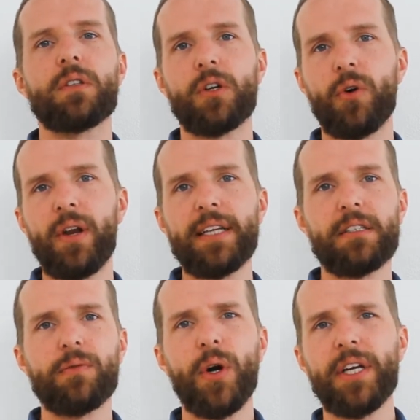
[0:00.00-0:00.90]
The grow light
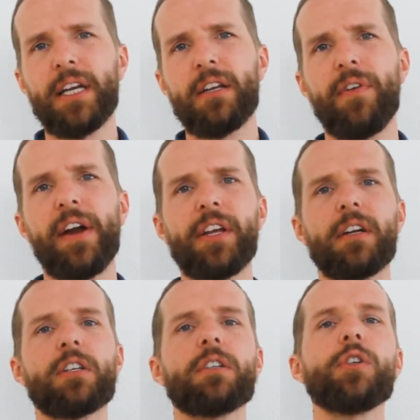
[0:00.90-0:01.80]
is working in a
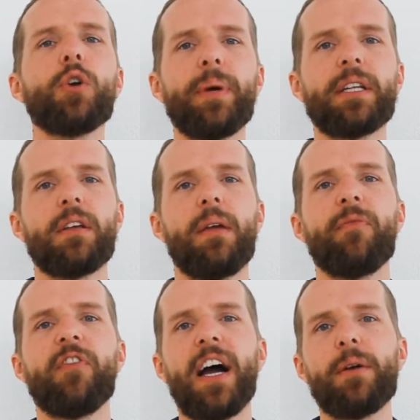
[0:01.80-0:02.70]
very humid
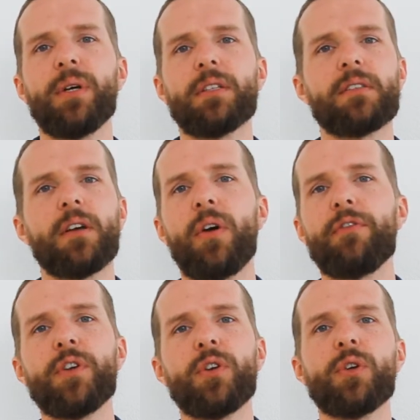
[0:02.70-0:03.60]
environment, so
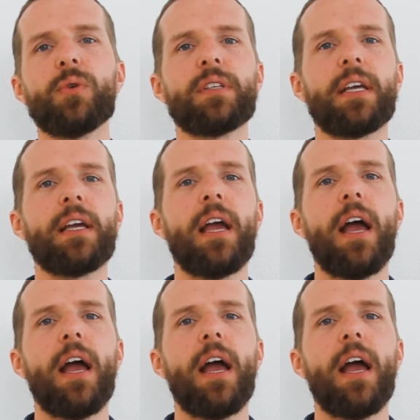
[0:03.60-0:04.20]
if you're using